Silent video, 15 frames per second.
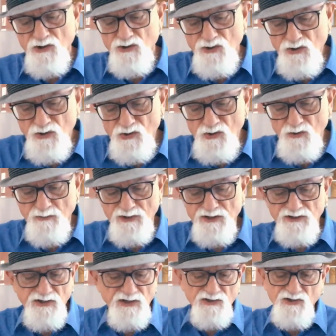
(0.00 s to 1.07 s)

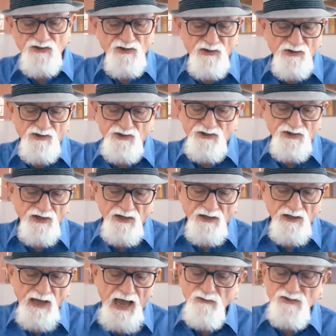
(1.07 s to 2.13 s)
doomed to search
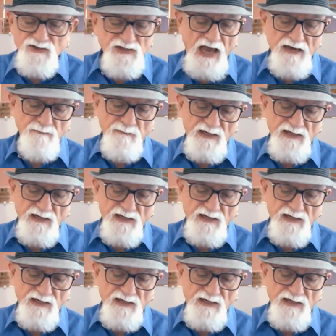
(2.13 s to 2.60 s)
outside